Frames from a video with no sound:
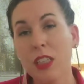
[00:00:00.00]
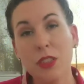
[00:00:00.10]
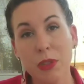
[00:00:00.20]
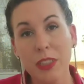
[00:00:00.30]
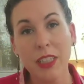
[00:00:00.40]

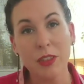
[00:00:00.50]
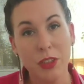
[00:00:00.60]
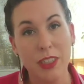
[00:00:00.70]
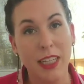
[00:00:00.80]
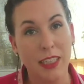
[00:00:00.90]
It's really
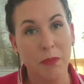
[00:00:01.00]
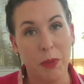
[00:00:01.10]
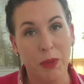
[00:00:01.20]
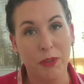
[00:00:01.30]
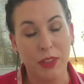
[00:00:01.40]
interesting. It's
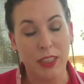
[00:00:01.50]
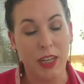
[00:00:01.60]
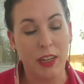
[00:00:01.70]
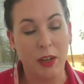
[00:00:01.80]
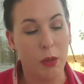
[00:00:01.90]
beautifully
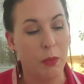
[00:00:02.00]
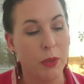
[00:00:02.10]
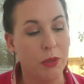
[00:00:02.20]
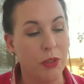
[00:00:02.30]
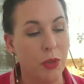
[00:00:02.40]
done. I hope
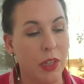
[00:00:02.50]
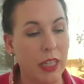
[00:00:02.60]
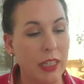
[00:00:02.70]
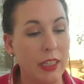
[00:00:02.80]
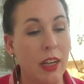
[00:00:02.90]
you enjoy
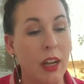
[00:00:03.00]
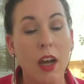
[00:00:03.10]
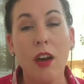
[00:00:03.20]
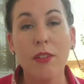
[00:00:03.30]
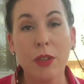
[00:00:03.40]
it.
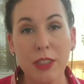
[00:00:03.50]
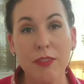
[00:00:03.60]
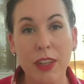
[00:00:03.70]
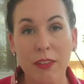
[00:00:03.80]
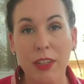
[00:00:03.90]
Of course,
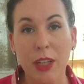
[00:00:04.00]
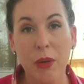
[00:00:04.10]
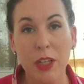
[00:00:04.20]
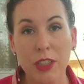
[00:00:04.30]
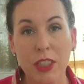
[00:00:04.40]
if you have any
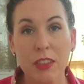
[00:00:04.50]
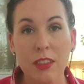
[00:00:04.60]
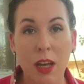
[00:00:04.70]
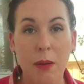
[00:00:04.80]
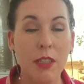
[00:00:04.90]

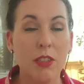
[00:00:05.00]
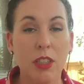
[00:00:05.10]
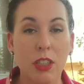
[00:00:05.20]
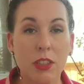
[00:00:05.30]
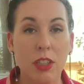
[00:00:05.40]
questions, comments,
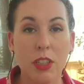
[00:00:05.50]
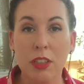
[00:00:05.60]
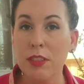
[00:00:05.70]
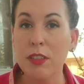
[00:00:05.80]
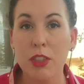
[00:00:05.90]
or
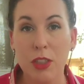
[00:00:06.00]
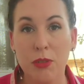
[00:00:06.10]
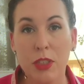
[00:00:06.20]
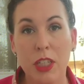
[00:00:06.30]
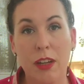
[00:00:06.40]
concerns,
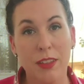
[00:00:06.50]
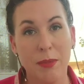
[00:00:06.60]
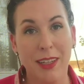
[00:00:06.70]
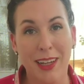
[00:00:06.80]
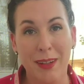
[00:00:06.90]
just reach out
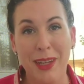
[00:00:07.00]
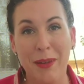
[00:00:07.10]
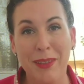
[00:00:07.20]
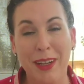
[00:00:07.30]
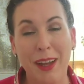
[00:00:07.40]
to me and I'm happy